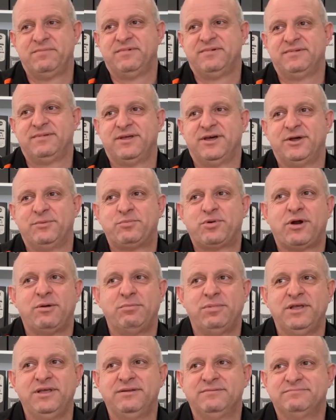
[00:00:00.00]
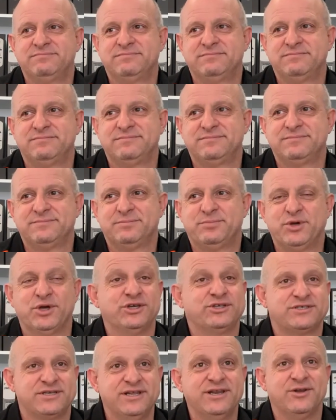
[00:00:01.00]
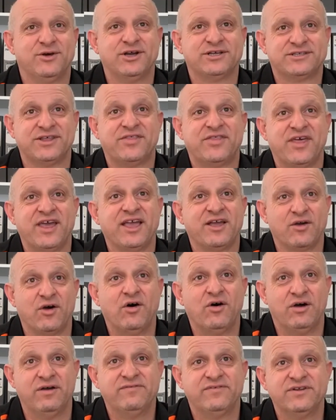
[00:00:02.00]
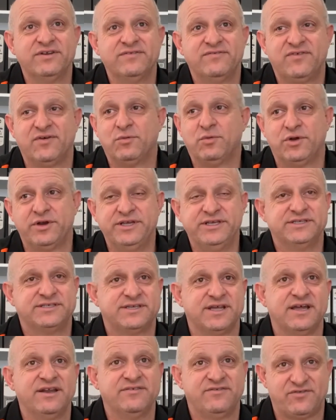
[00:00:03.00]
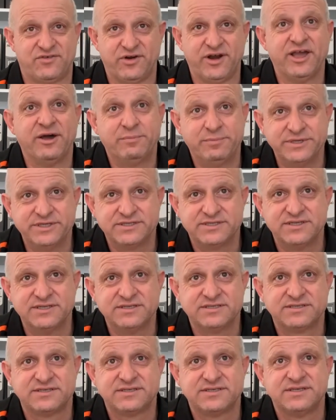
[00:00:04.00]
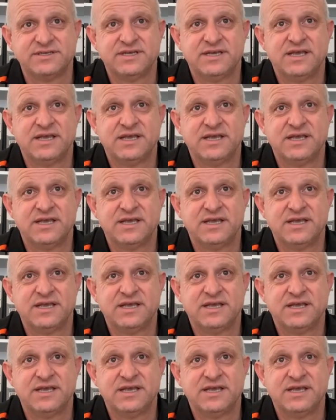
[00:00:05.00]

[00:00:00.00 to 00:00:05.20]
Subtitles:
I'd probably personally like to thank Ivan for what he's done for our business.